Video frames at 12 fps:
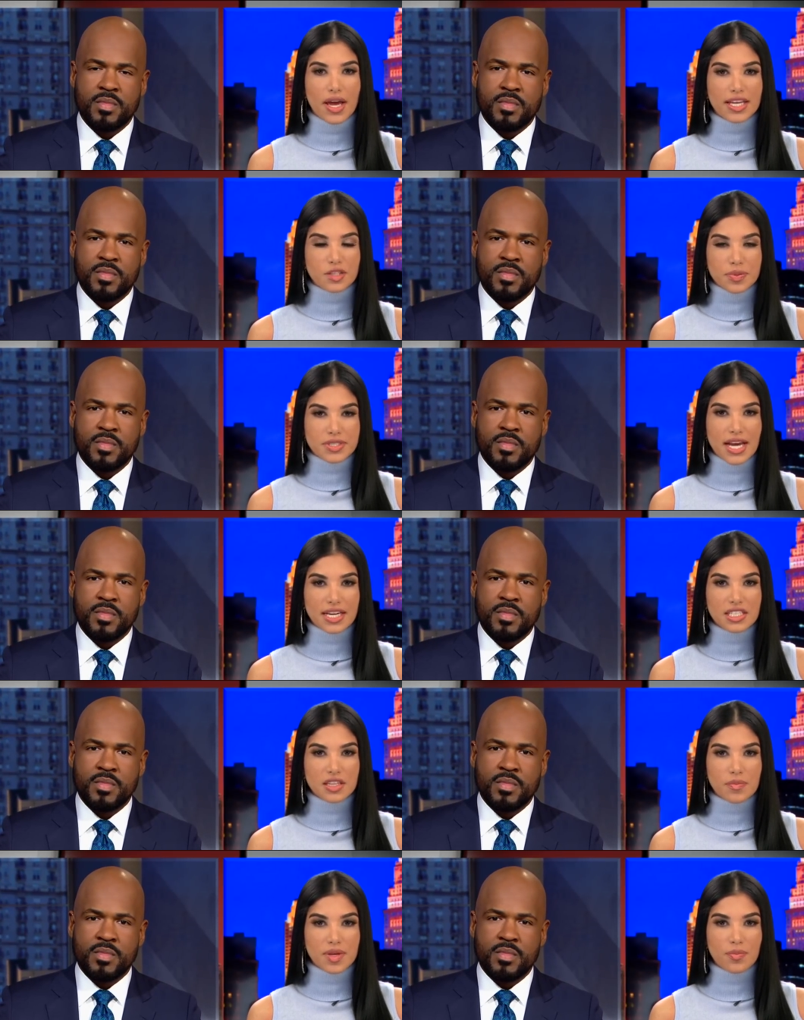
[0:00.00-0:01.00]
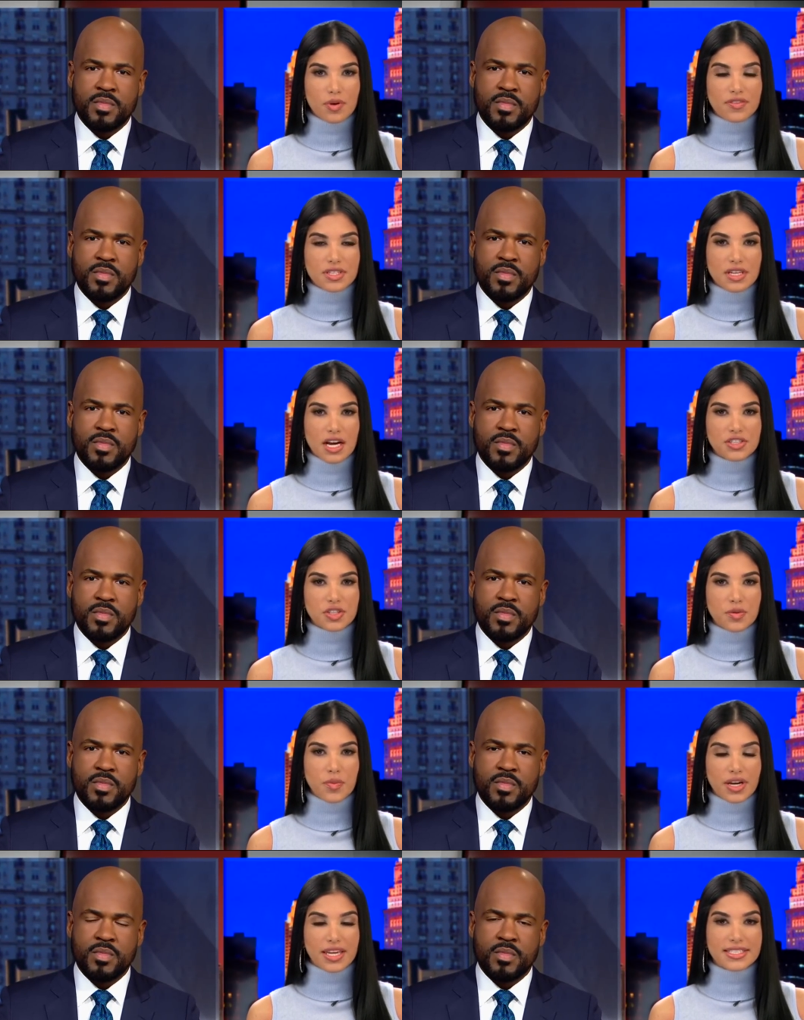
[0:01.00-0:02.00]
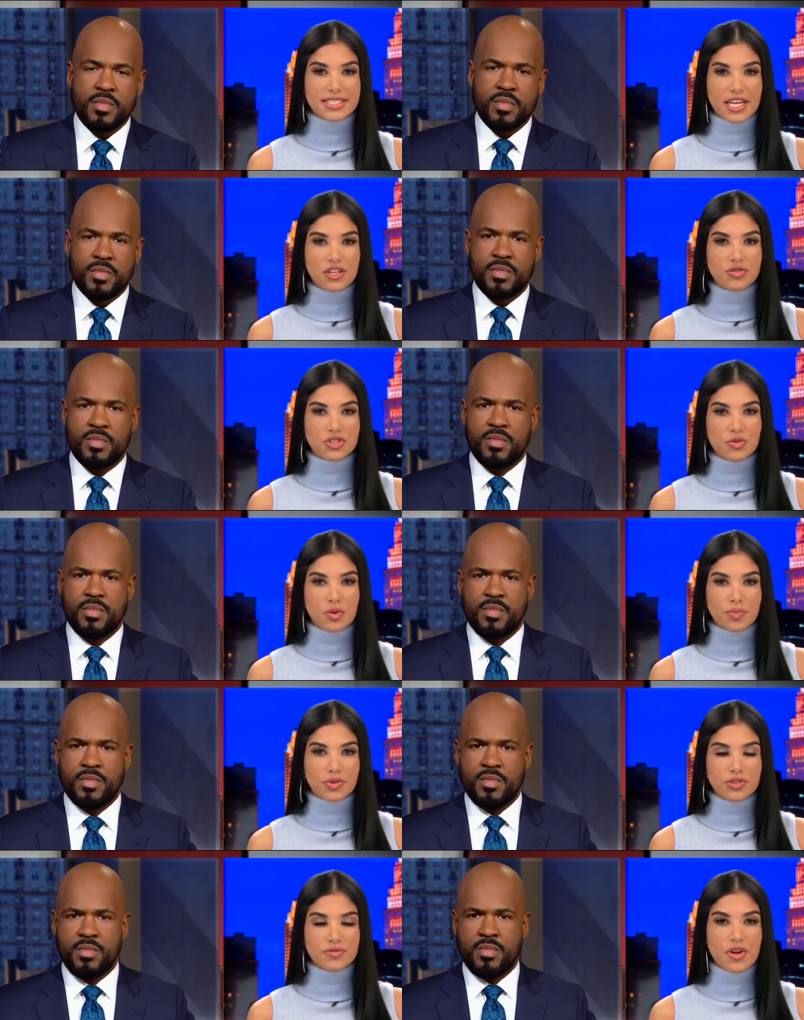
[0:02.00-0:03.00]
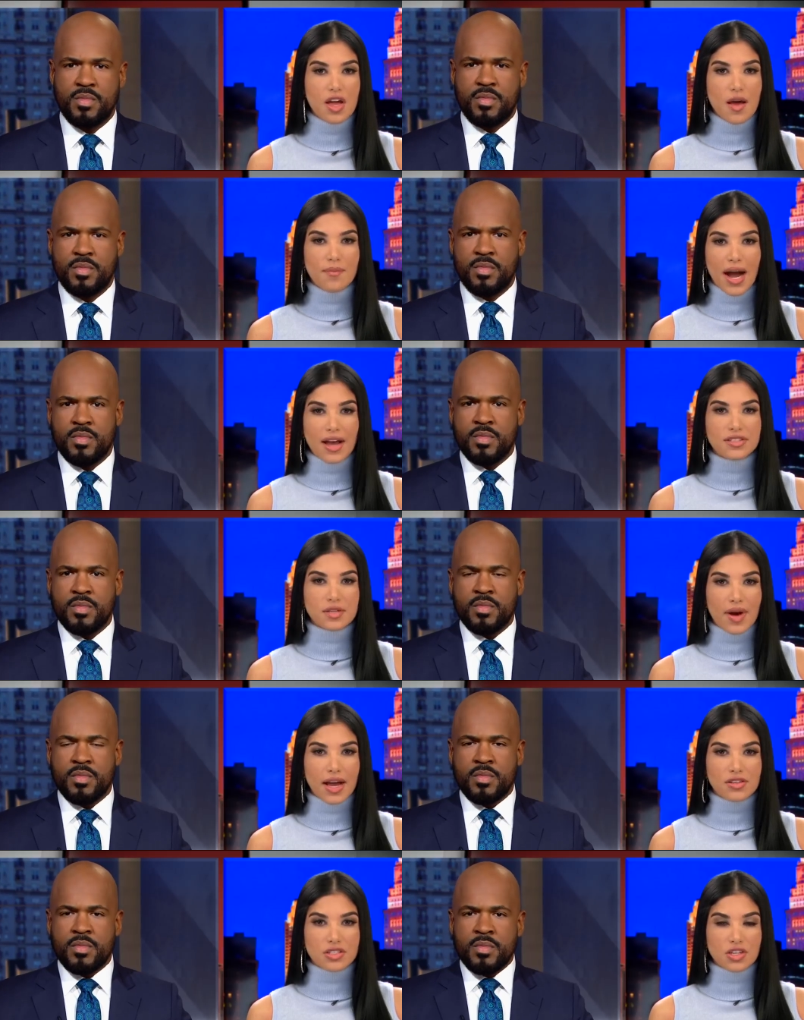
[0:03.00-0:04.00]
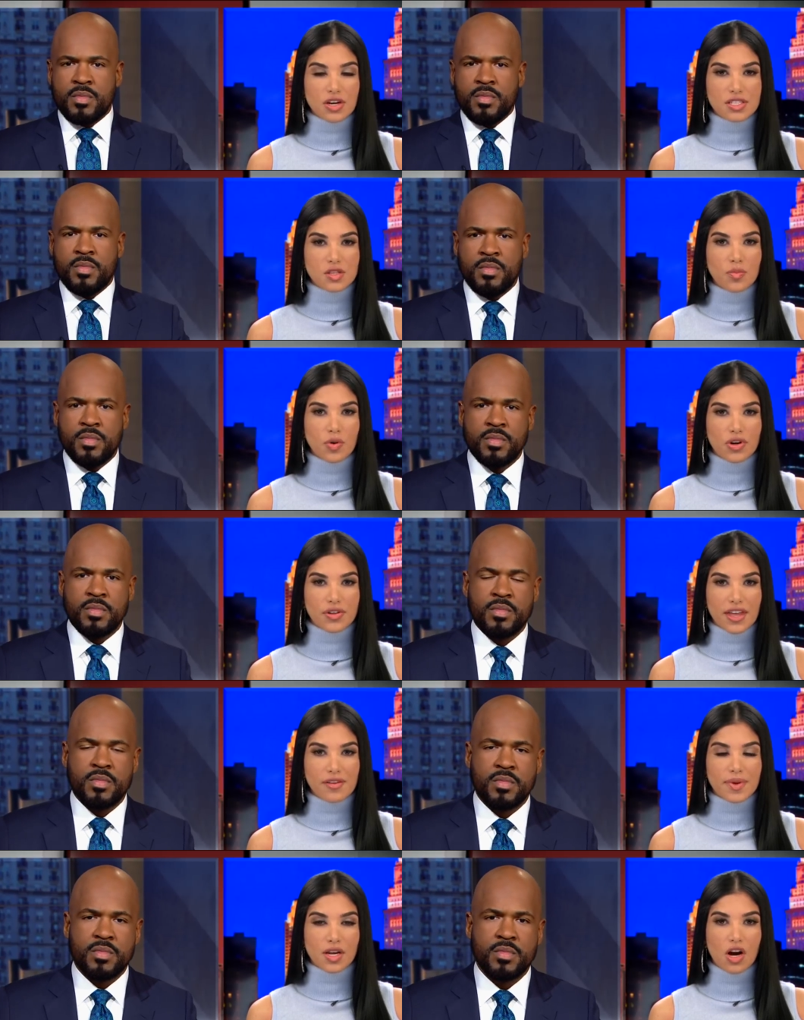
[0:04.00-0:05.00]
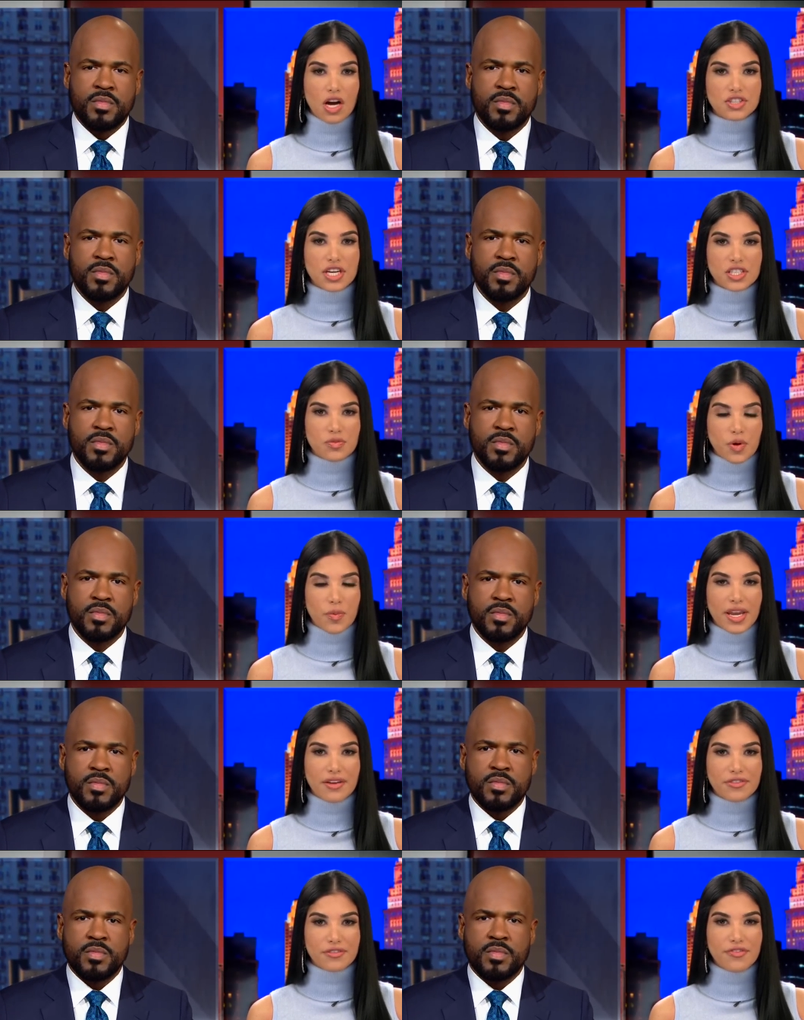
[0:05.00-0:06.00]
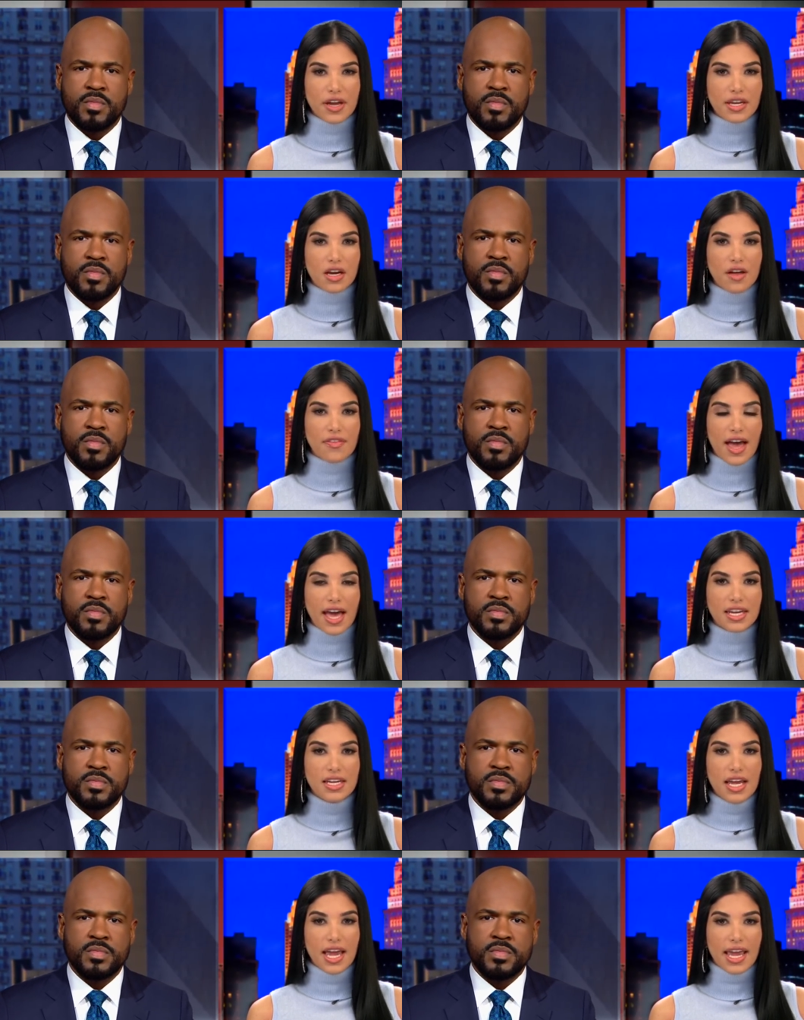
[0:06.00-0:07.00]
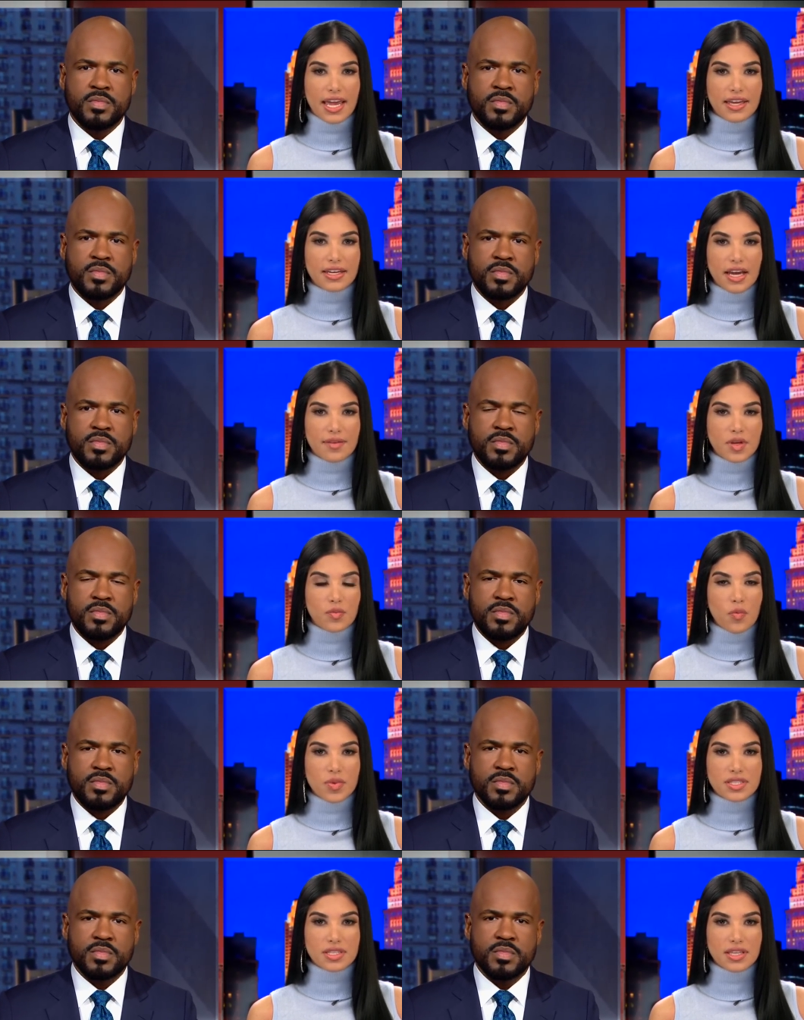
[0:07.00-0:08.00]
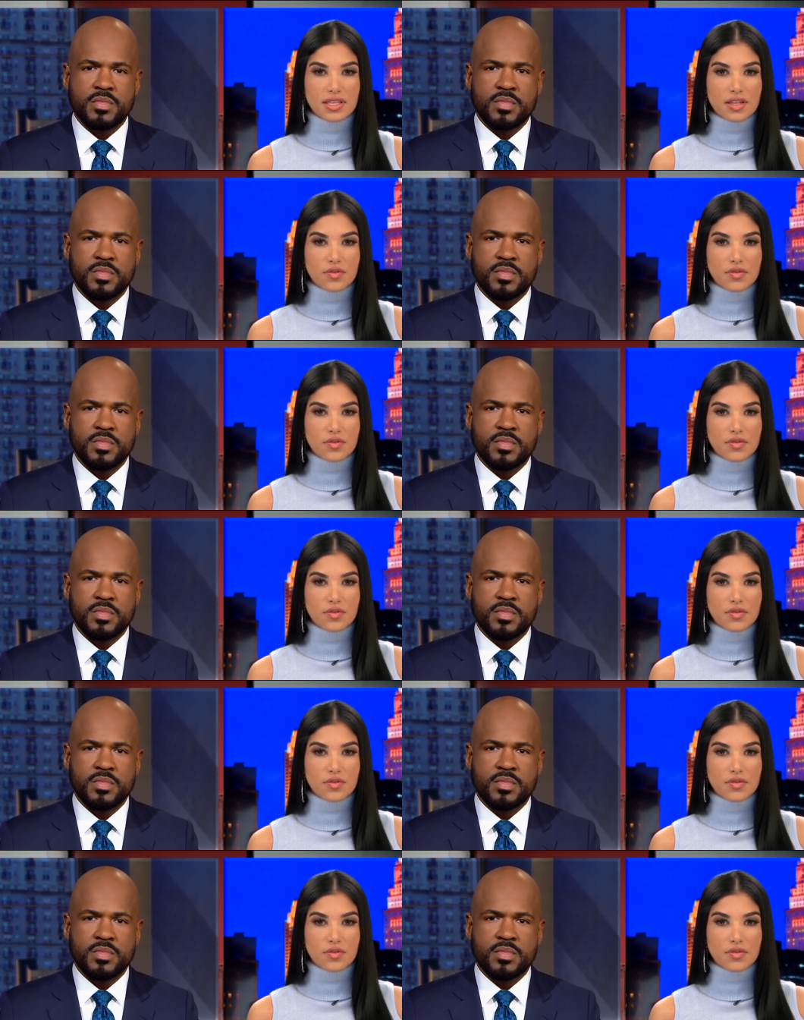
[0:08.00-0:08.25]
Speaker 1: But it's protecting the people of this country. We want to continue to approve miles and miles across the border that have been contracted. We're waiting for funding on that. And, I mean, when we see